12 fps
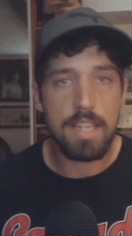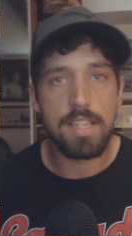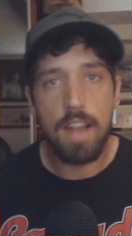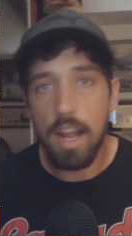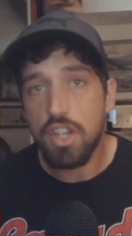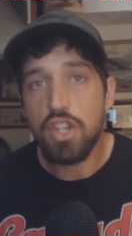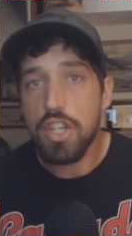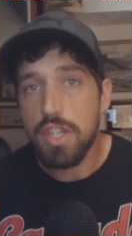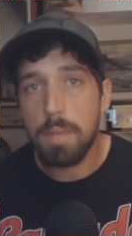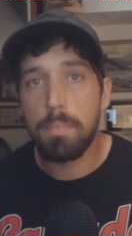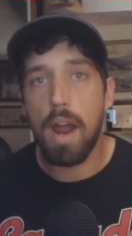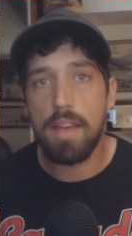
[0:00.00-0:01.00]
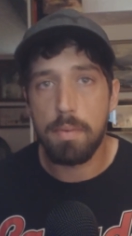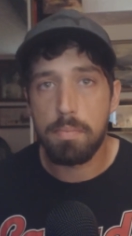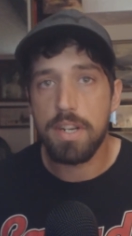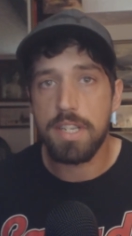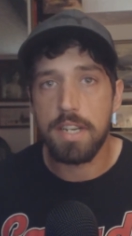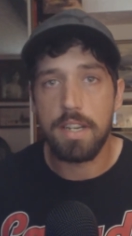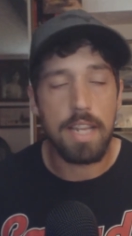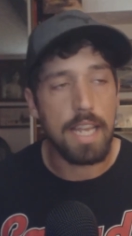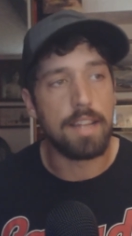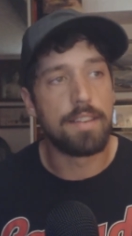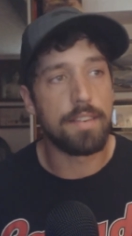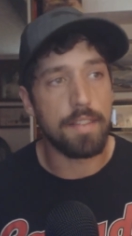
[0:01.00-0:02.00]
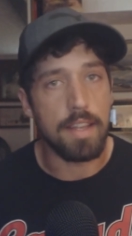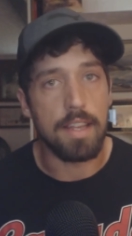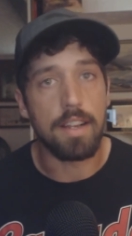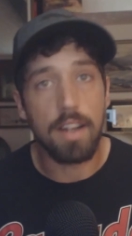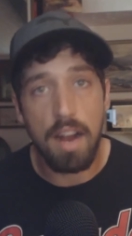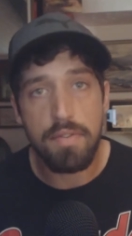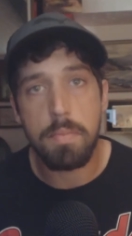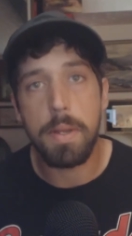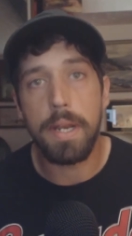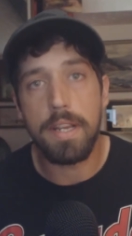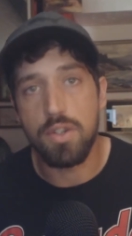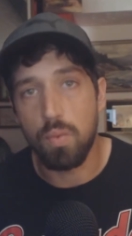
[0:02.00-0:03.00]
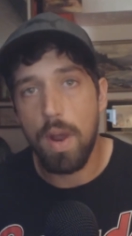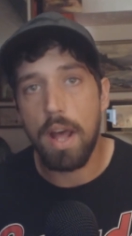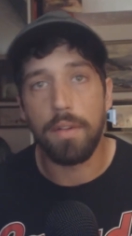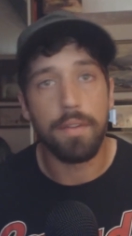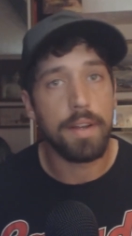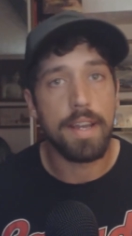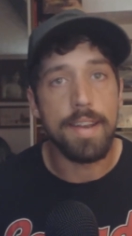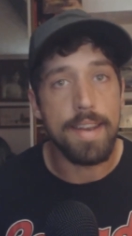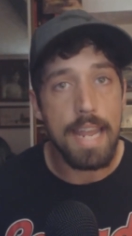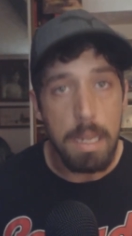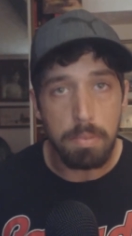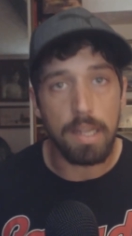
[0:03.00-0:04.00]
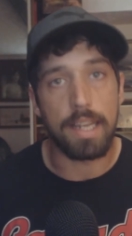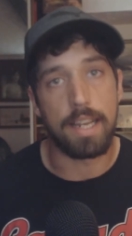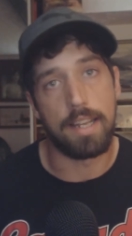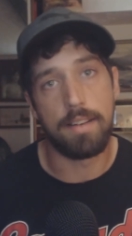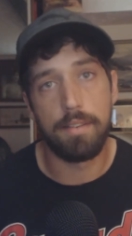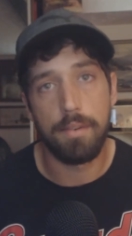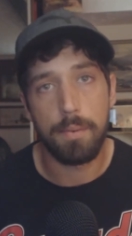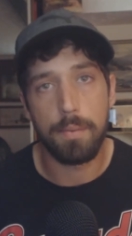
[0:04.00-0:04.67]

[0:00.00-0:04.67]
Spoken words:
it's not just the private prison, it's the government as well enabling it,